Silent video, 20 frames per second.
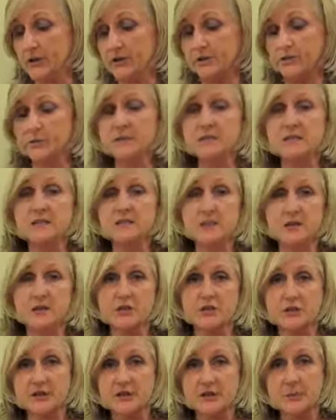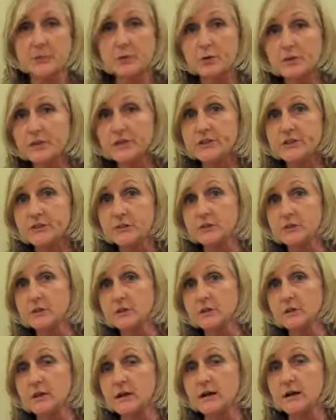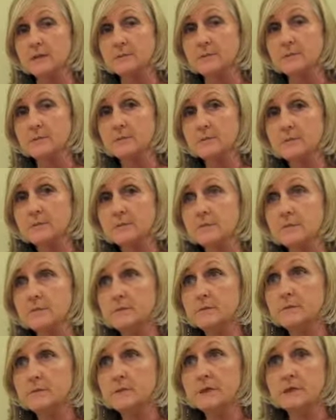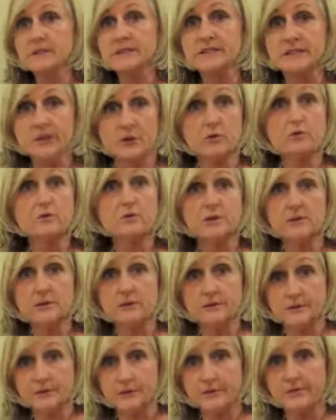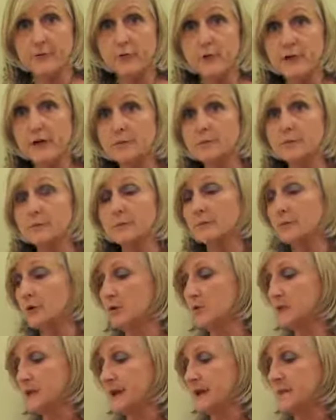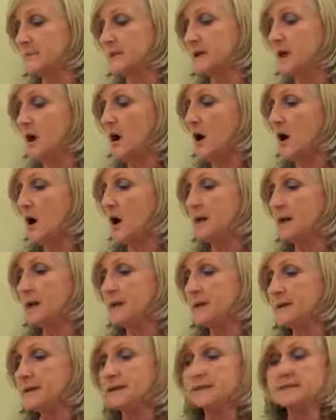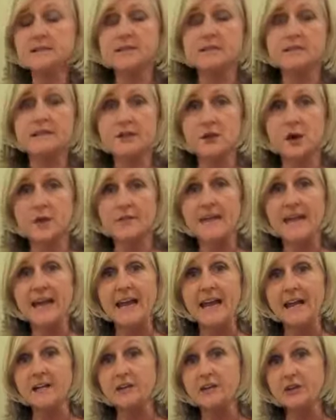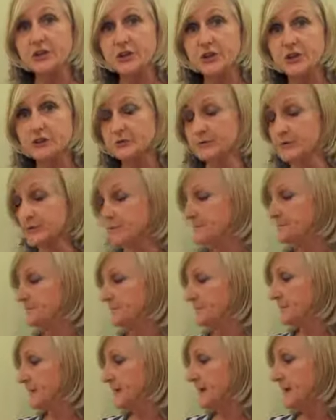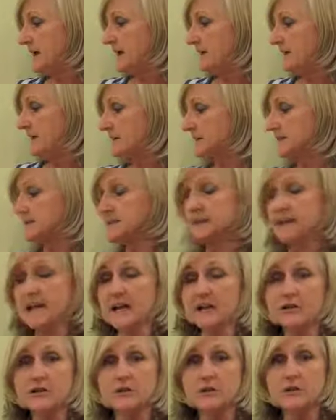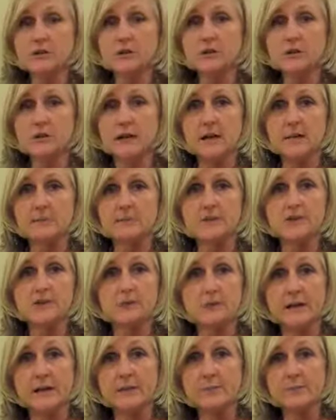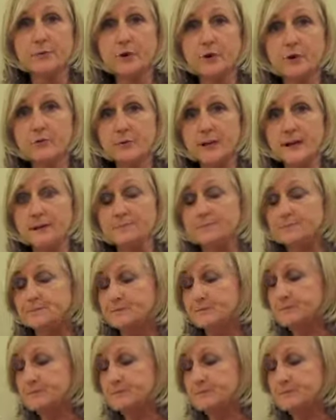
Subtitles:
used, especially in the preschool, in 0 to 4-year-old programs, is this thing called the ASQ. This is a national screening program,